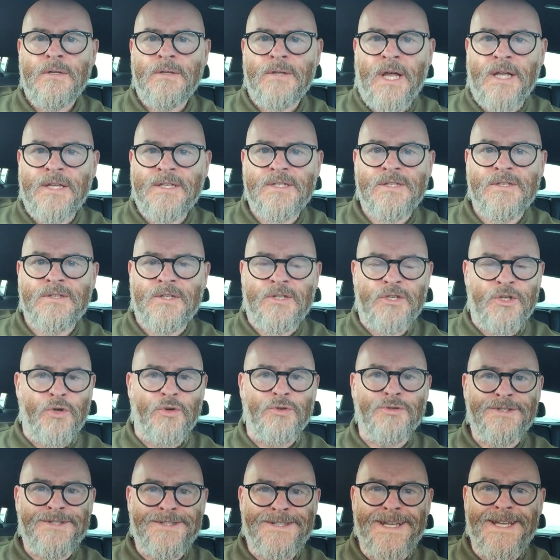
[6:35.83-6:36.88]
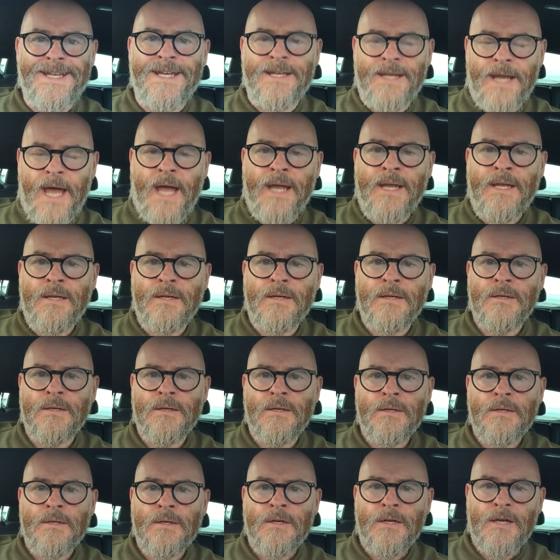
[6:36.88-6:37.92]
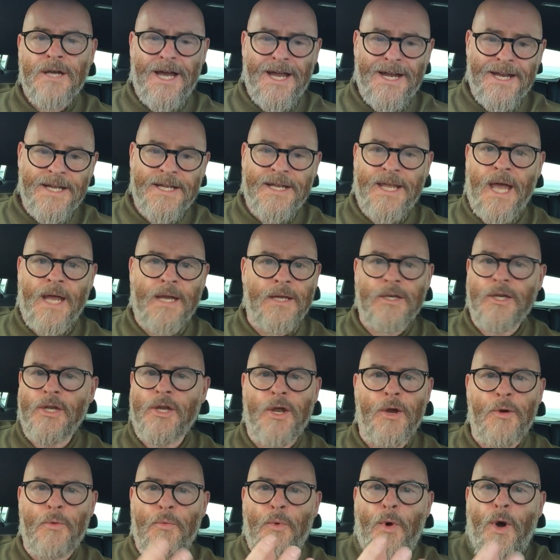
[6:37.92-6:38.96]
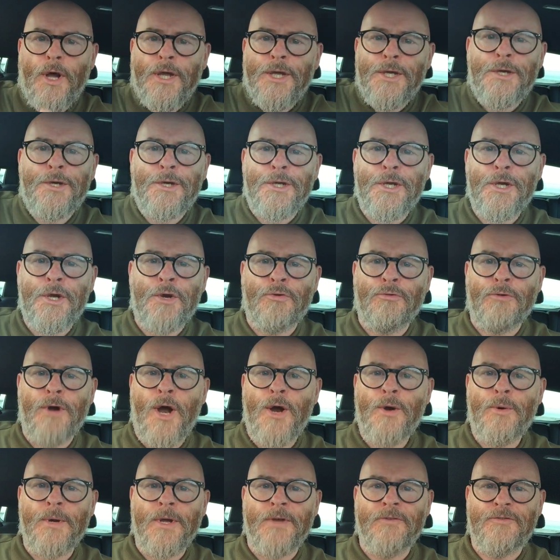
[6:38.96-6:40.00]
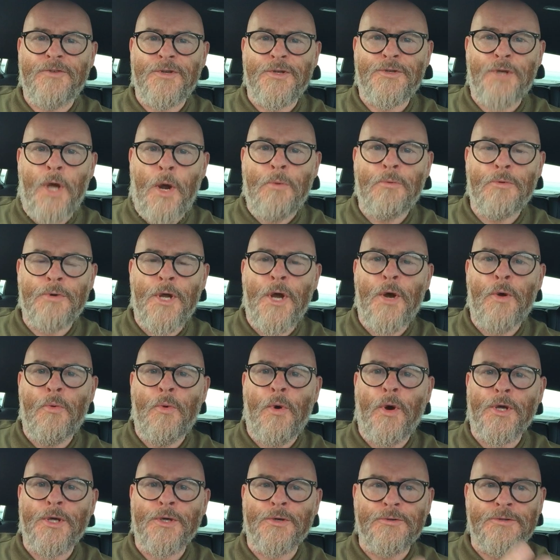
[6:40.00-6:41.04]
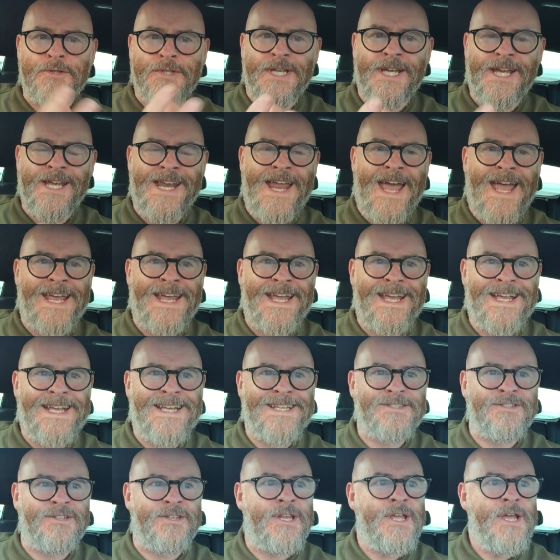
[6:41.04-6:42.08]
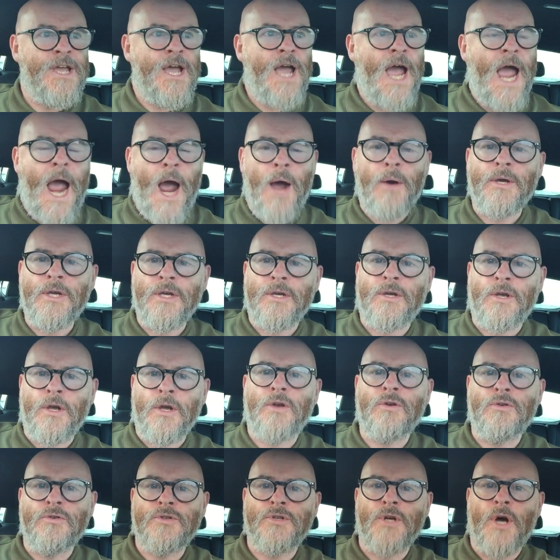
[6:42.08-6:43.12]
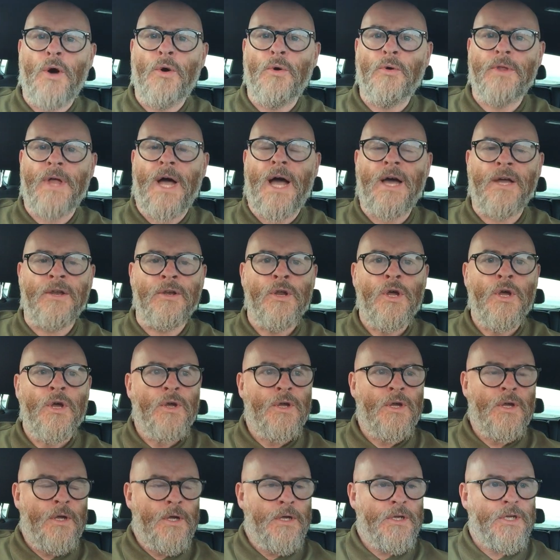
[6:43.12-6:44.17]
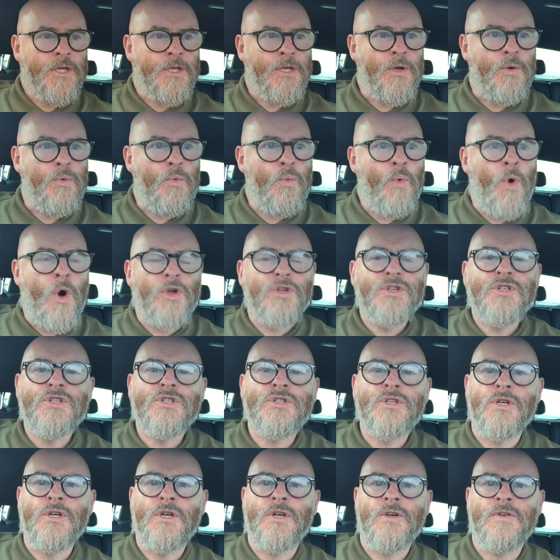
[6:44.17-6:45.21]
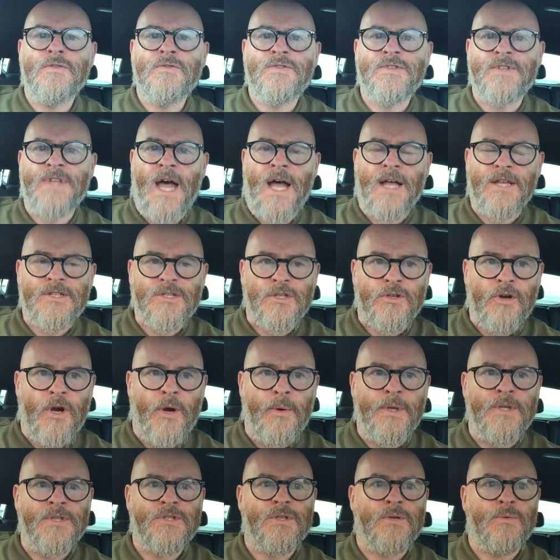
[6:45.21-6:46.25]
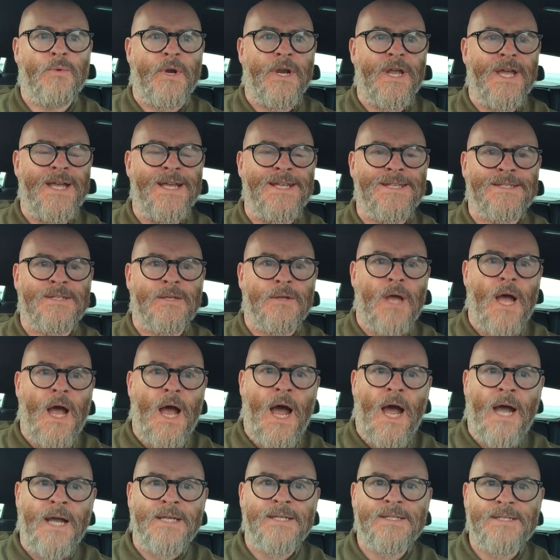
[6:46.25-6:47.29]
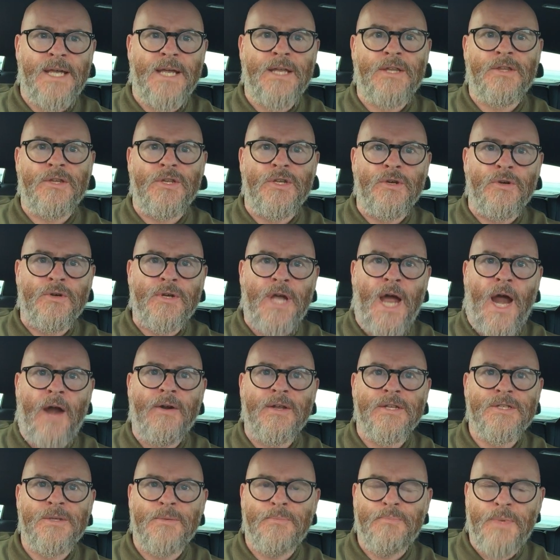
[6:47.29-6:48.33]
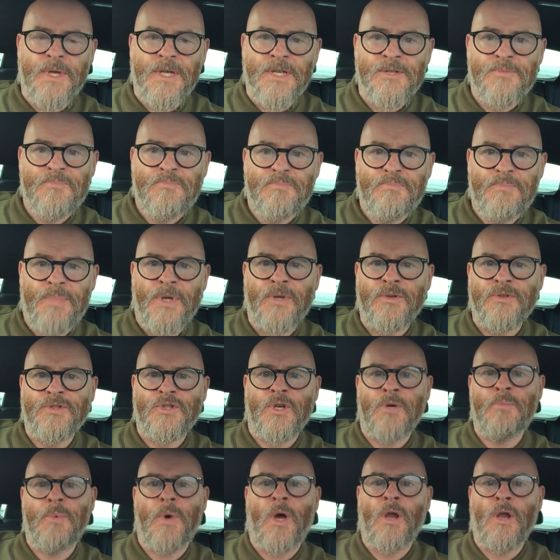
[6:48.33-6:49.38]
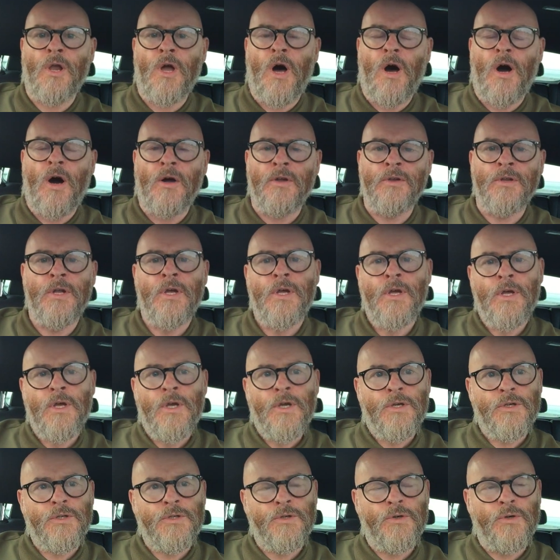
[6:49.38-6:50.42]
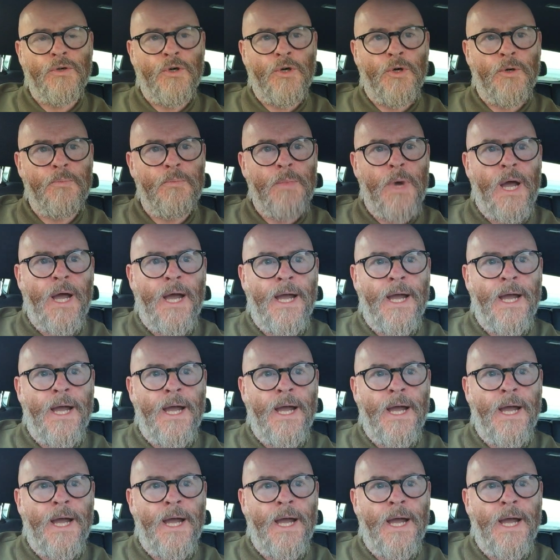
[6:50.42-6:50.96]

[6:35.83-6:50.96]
That's your DNA. And again, what are you going to grow if you don't know what your DNA is and how you can control that? And, what serves that to grow into what it is? I say that your character is built up a lot on your